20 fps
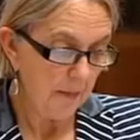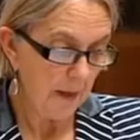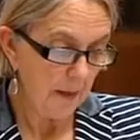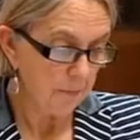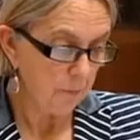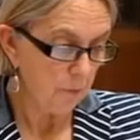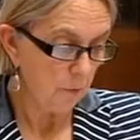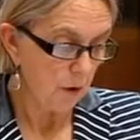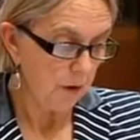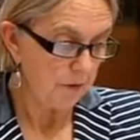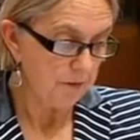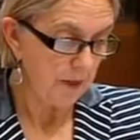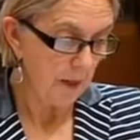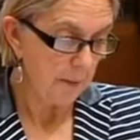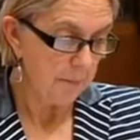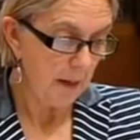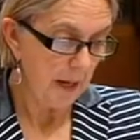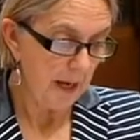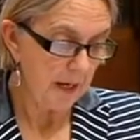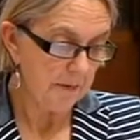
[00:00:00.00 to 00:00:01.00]
that was a
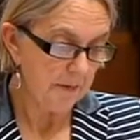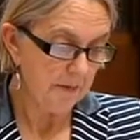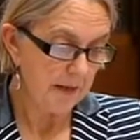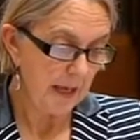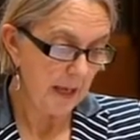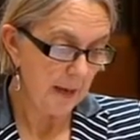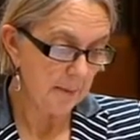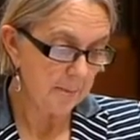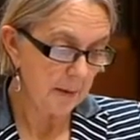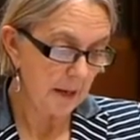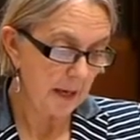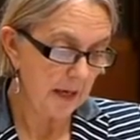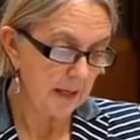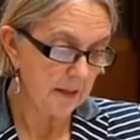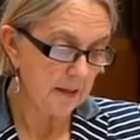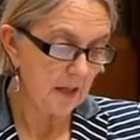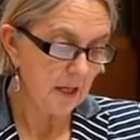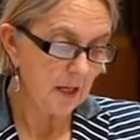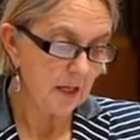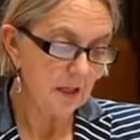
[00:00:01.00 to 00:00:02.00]
part of the campaign